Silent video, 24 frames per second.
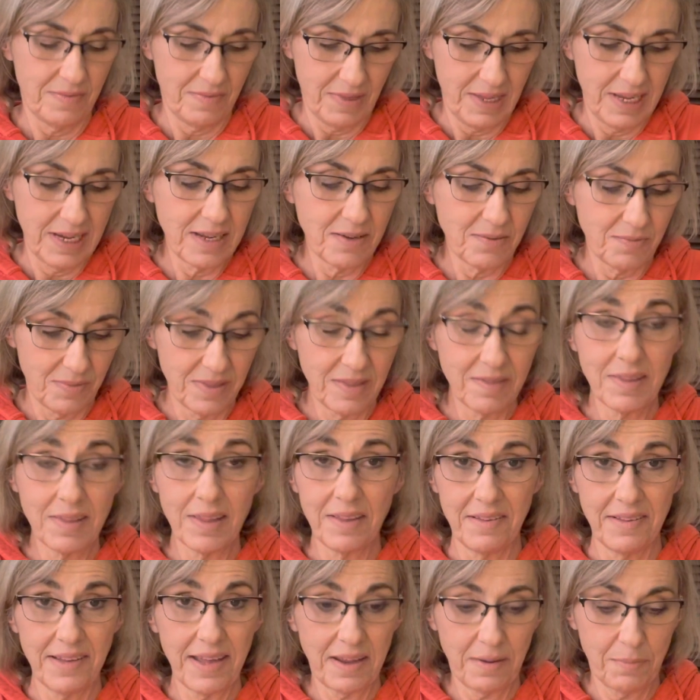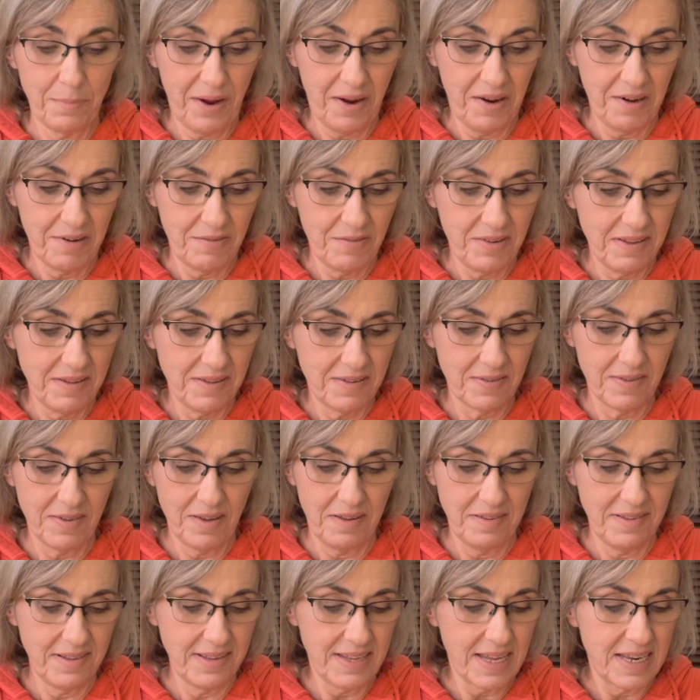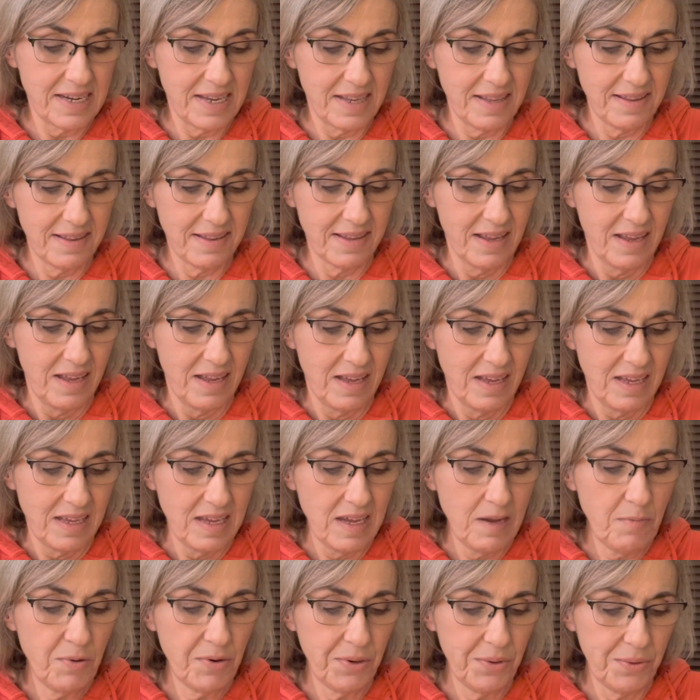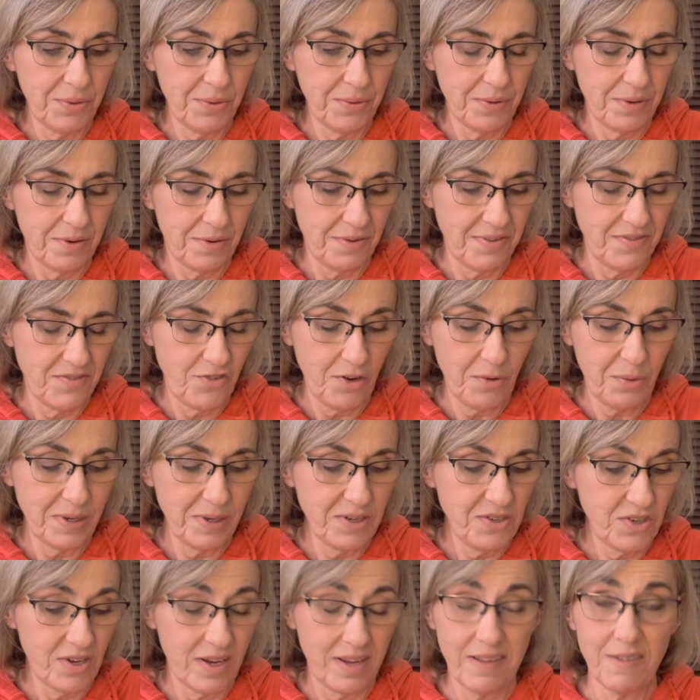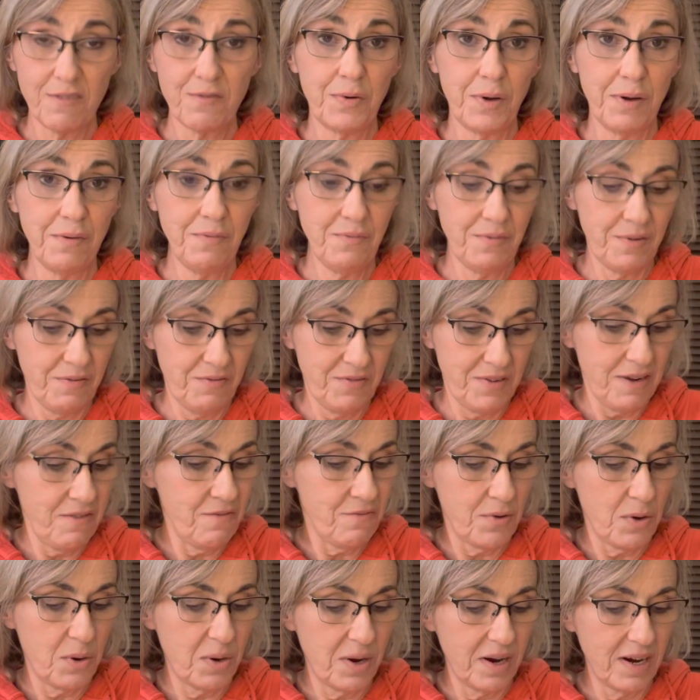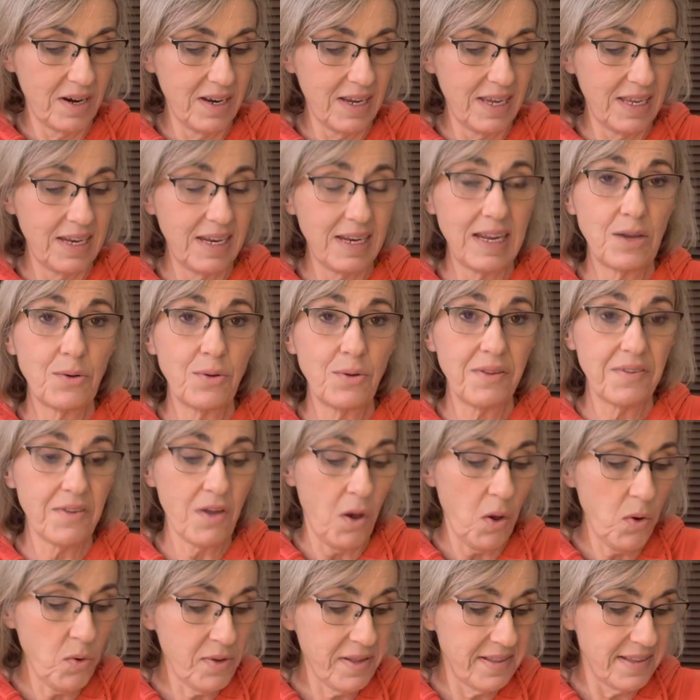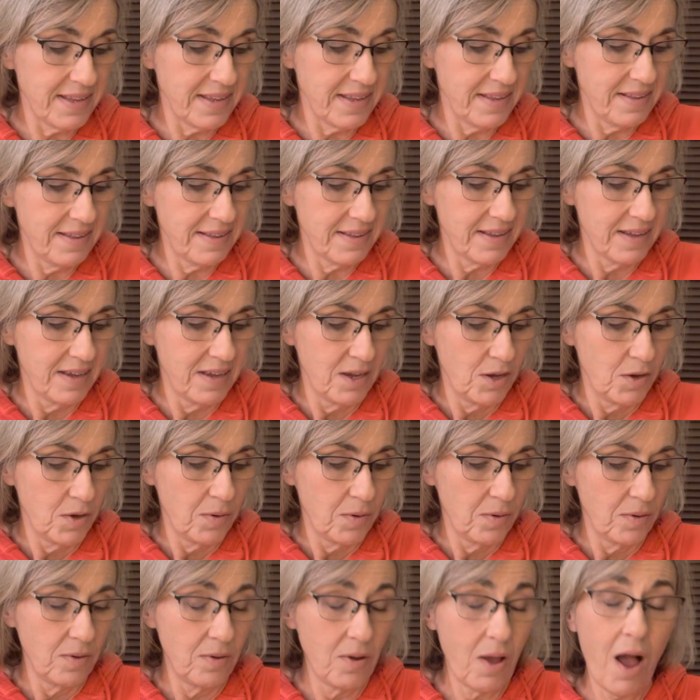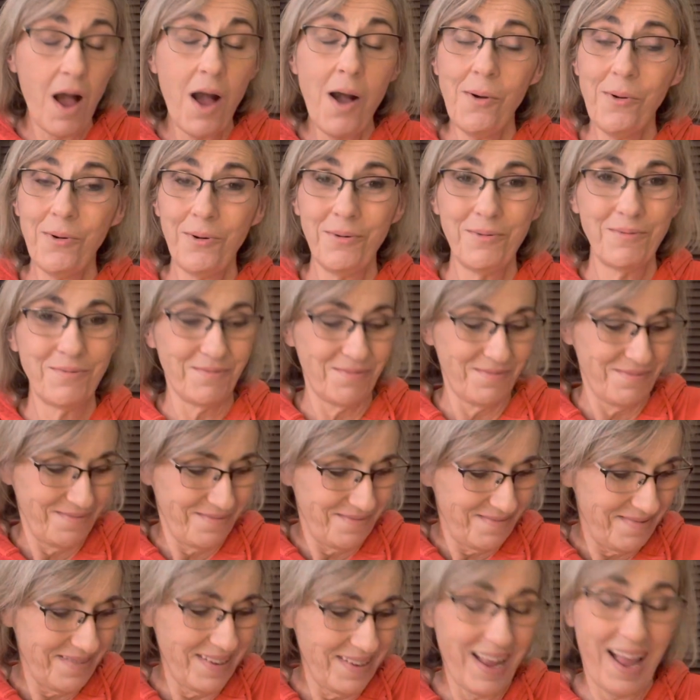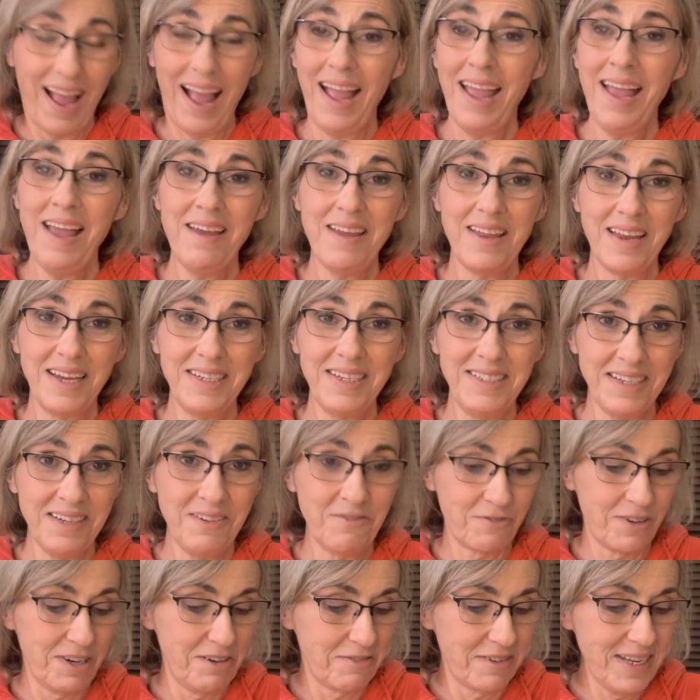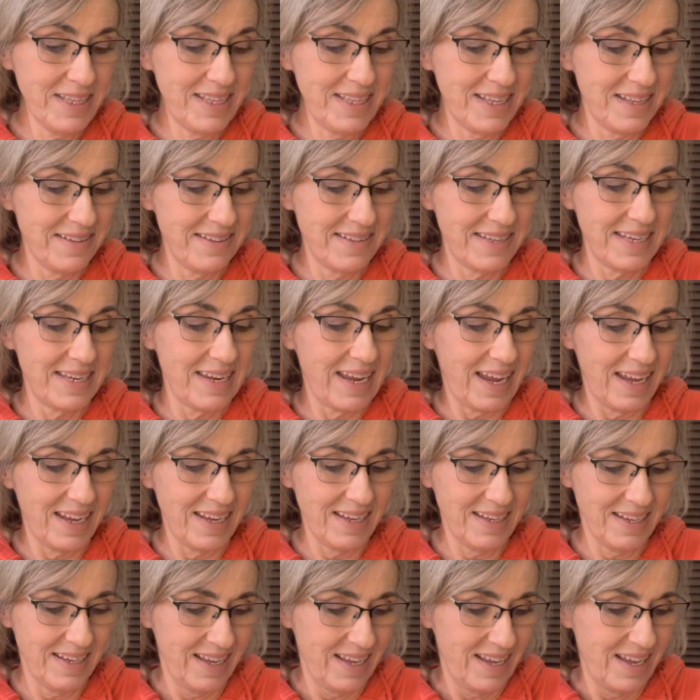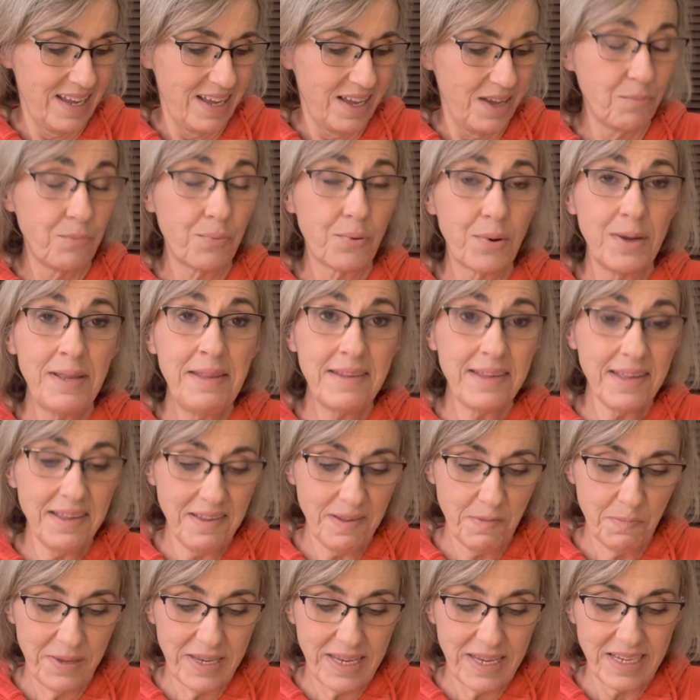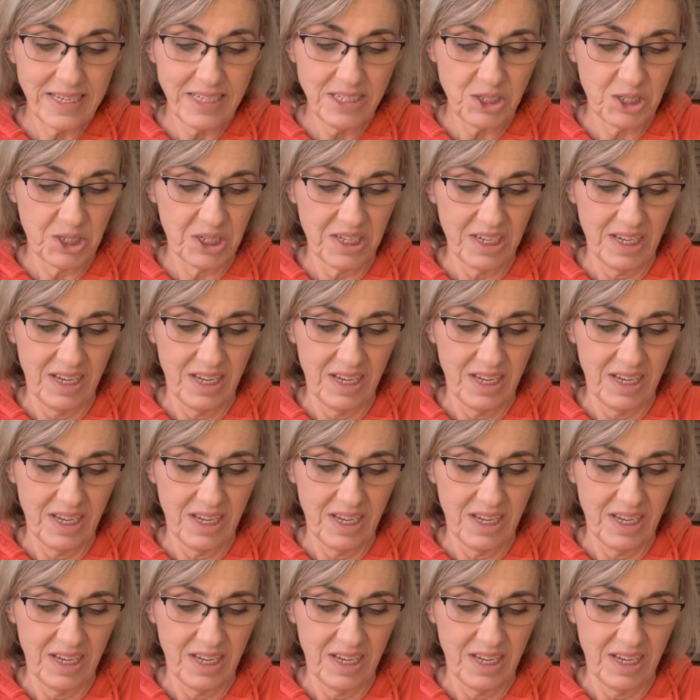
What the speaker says: the second part of his sentence, Hebrew or Jewish, it's 454 and it equals hoaxes. Oh, I didn't reread this today. Princess Peach,